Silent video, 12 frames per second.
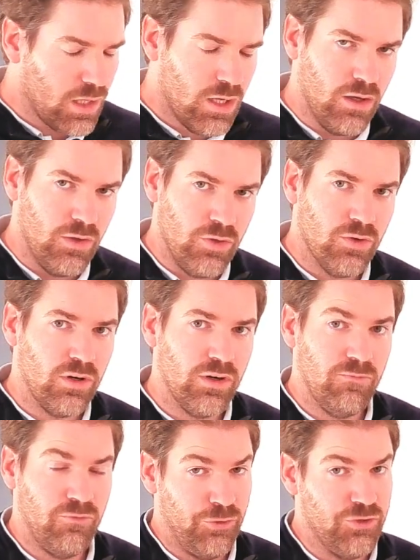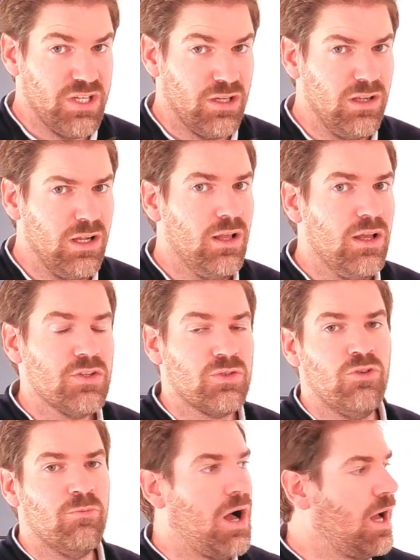your vertical, so
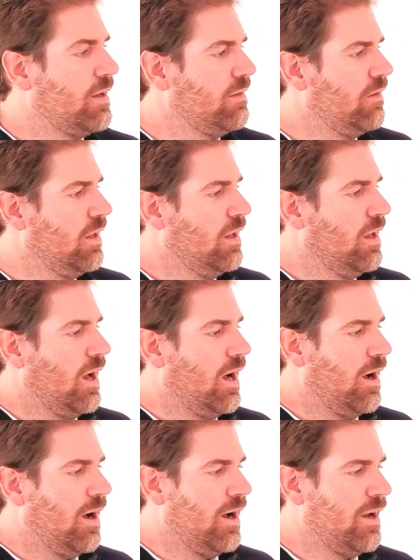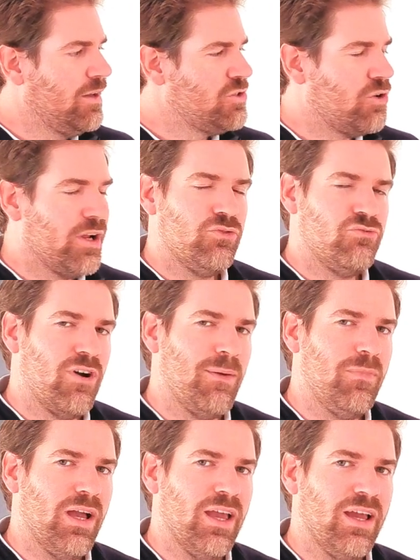your market. I try to wrap
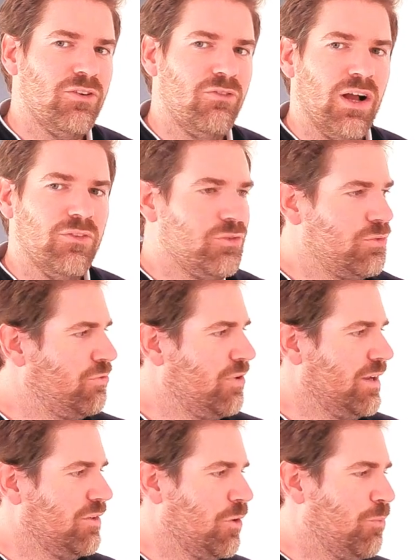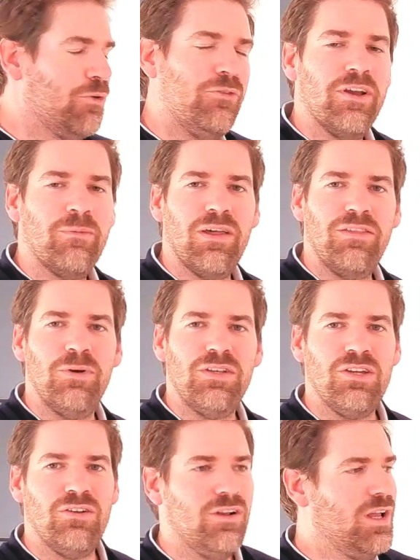my head around to find a perfect
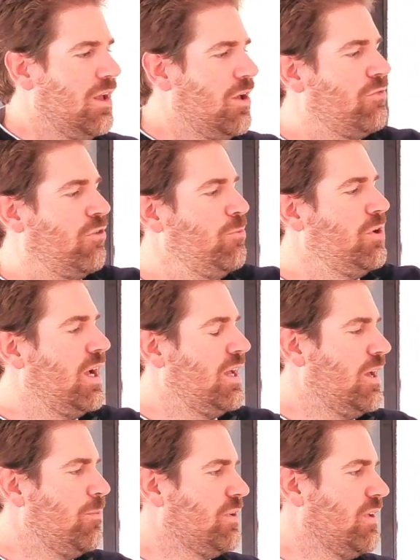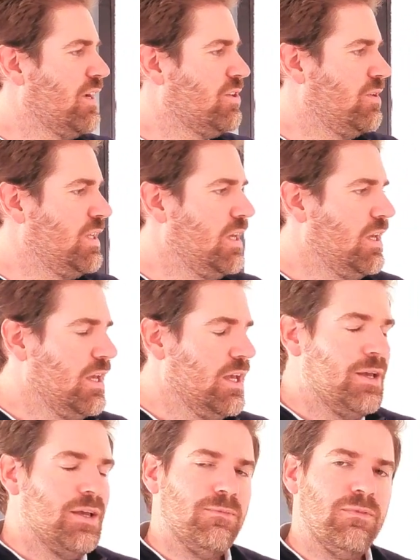mathematical formula here, but actually
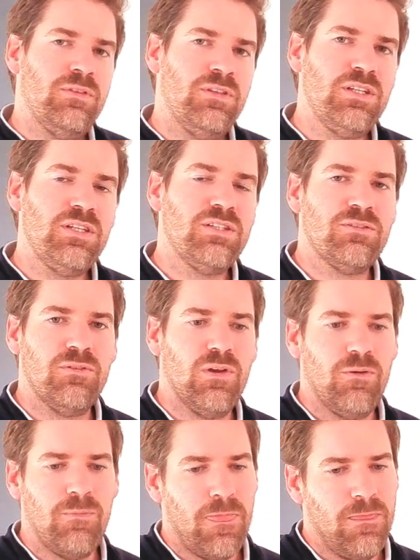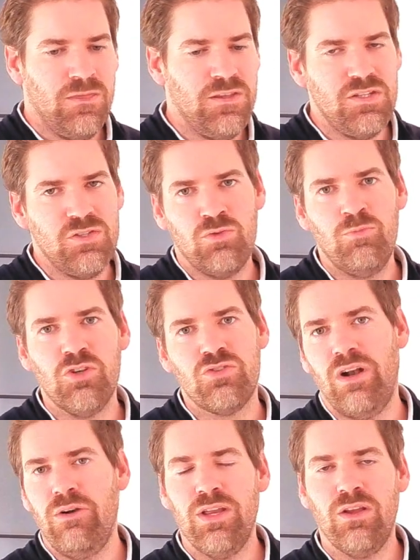this is too much
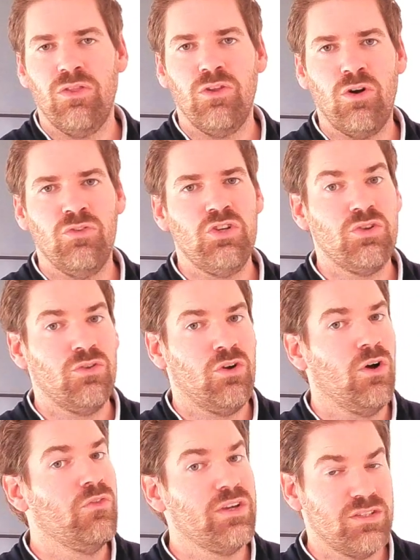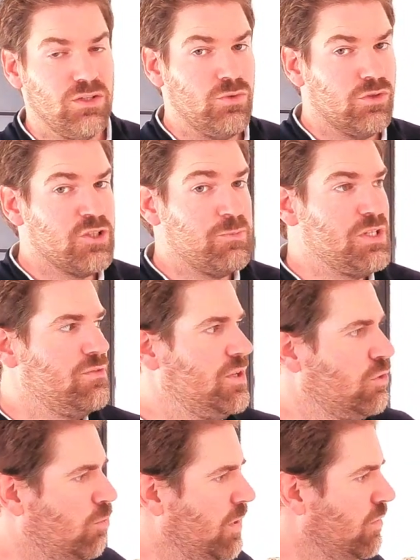varying on the condition, the context, and your specific
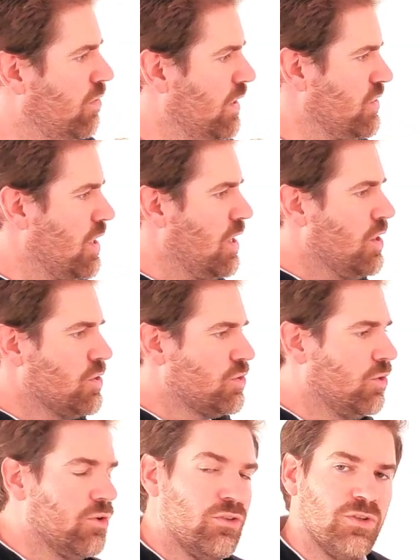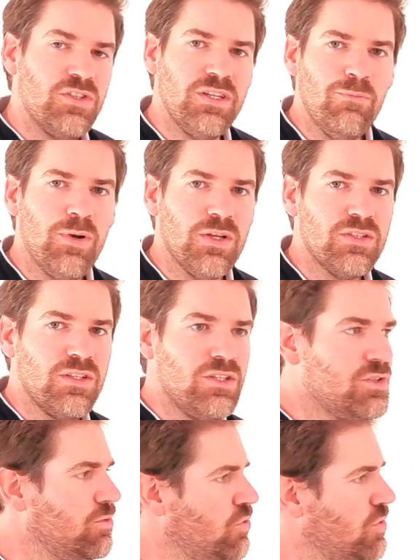domain knowledge. So the simplest is
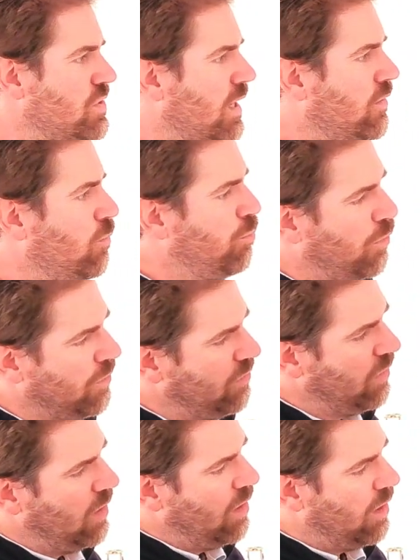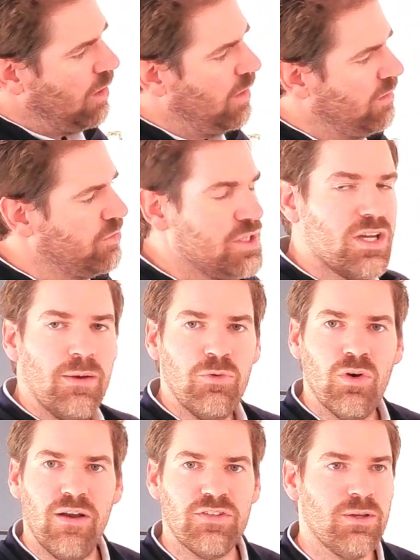to just add a point every time you
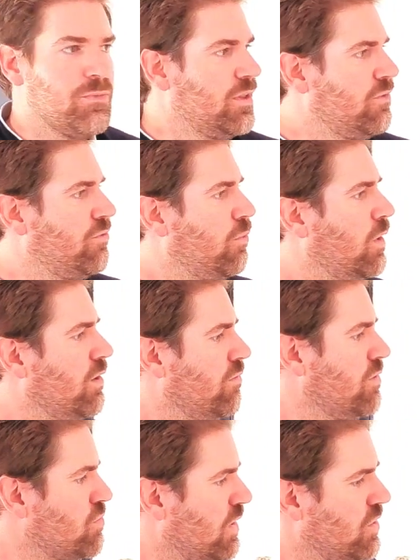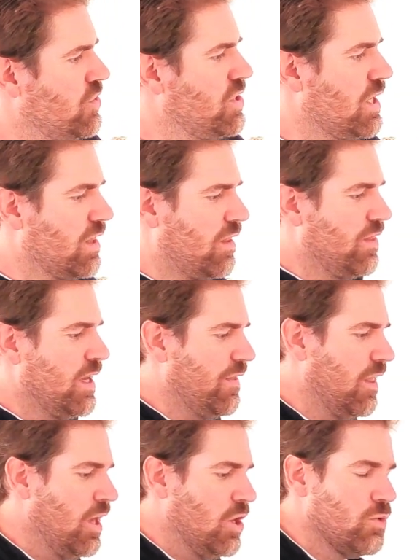have something for one of the strategy, and at the end
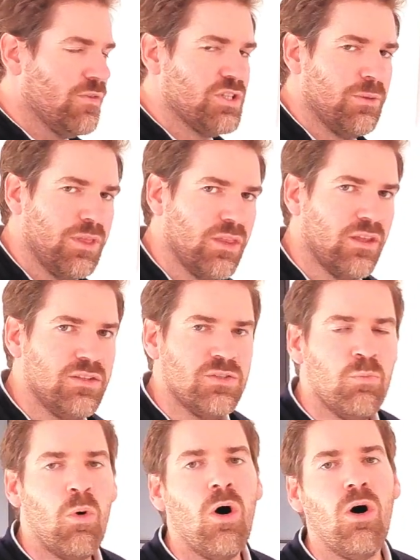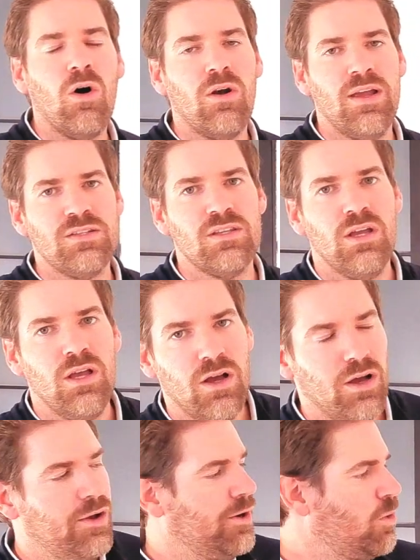you have something that is more or less
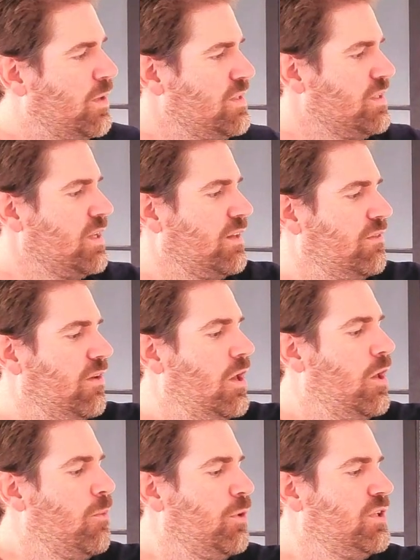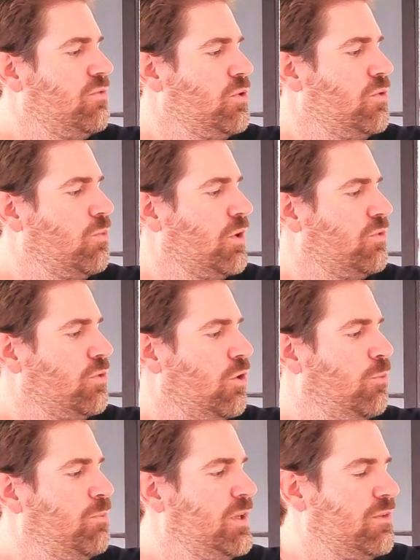quantitative. But if you want to go a
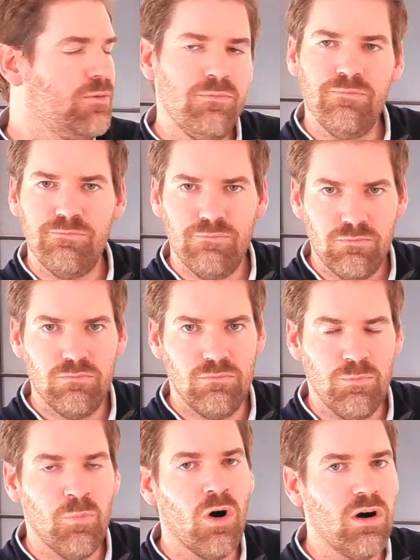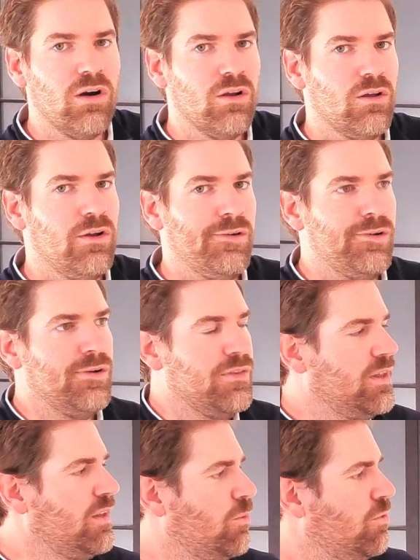bit more,
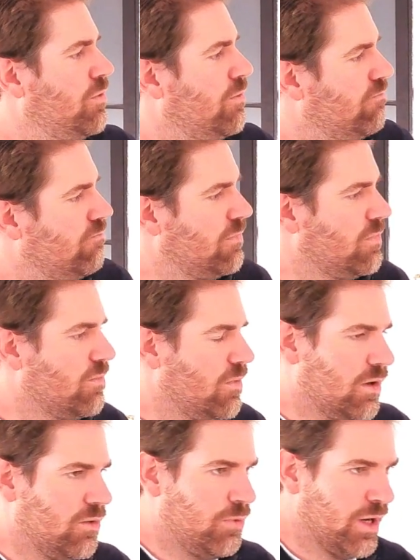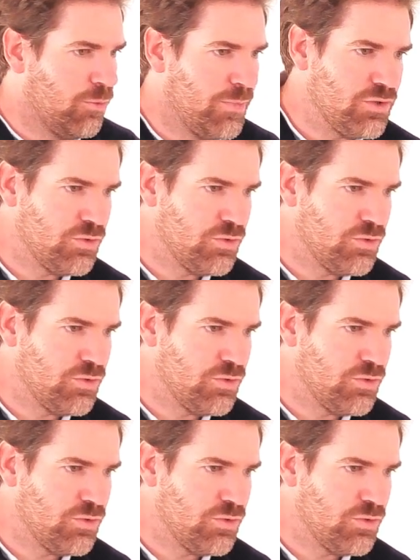then I will recommend you